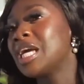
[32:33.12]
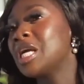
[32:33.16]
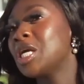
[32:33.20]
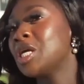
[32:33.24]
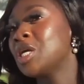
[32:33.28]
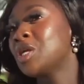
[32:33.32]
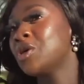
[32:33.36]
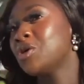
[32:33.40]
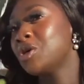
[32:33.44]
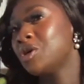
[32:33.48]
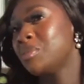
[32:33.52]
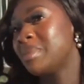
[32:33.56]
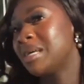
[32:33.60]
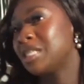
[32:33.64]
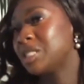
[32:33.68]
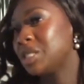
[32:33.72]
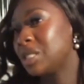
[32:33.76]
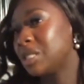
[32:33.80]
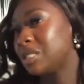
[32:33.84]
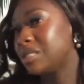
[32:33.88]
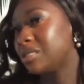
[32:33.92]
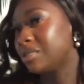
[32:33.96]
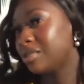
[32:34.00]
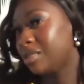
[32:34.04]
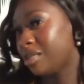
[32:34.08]
You know, you
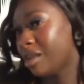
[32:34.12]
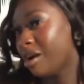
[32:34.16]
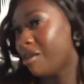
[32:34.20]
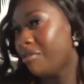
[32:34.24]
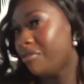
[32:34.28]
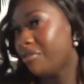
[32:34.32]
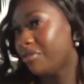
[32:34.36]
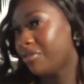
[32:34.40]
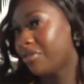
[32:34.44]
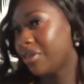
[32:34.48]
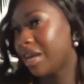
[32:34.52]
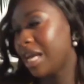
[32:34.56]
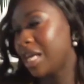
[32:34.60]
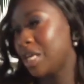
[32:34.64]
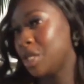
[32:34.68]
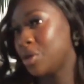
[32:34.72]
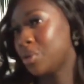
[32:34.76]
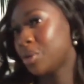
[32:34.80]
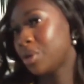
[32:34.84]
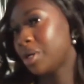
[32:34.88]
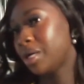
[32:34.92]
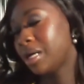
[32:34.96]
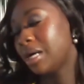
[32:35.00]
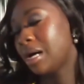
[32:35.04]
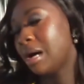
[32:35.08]
mentioned love in
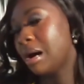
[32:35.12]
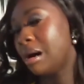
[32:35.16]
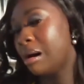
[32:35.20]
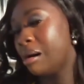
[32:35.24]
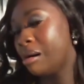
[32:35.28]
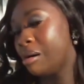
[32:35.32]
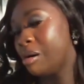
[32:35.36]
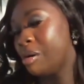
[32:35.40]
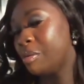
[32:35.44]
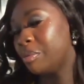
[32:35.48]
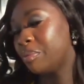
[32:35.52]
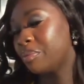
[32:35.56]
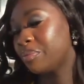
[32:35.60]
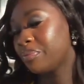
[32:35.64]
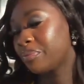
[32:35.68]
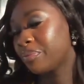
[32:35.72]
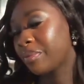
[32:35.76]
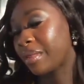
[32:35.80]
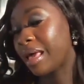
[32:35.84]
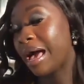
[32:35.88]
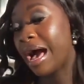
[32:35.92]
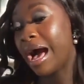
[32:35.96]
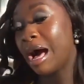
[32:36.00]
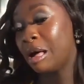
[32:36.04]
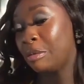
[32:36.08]
your
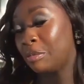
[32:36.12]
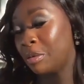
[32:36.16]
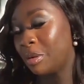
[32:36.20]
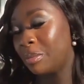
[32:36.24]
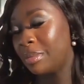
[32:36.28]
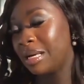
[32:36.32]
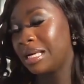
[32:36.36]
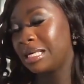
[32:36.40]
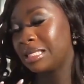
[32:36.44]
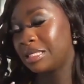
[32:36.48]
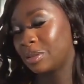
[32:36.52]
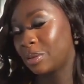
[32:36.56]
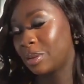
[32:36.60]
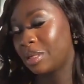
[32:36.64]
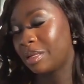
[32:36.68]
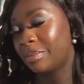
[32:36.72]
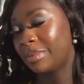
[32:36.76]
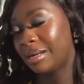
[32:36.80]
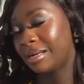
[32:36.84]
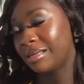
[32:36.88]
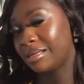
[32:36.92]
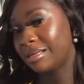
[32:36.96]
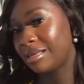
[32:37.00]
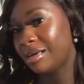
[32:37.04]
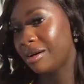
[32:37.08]
album is all
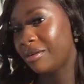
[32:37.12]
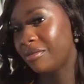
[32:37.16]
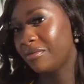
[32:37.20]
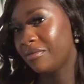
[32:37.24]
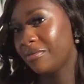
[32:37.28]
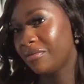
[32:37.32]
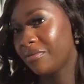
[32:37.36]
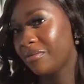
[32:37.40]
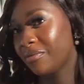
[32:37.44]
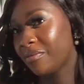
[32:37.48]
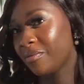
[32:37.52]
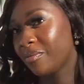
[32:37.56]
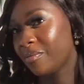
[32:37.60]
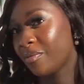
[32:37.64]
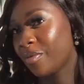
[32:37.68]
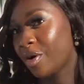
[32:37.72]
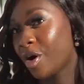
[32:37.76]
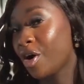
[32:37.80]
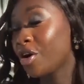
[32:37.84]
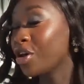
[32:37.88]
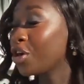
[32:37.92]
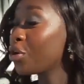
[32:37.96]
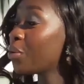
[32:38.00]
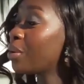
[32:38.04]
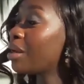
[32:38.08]
about love.
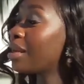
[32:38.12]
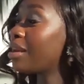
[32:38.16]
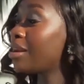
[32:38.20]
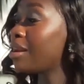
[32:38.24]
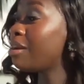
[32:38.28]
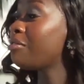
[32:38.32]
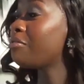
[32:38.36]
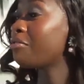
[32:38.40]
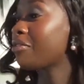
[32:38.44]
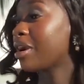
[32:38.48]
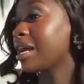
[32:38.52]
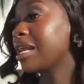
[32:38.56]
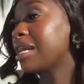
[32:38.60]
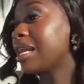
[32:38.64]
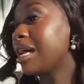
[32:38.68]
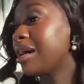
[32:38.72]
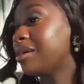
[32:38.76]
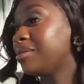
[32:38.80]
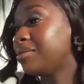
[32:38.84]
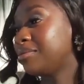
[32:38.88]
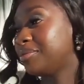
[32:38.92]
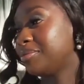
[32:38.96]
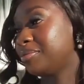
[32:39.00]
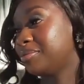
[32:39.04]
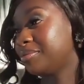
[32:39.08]
Are you in love right
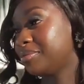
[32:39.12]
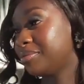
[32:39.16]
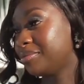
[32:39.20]
now?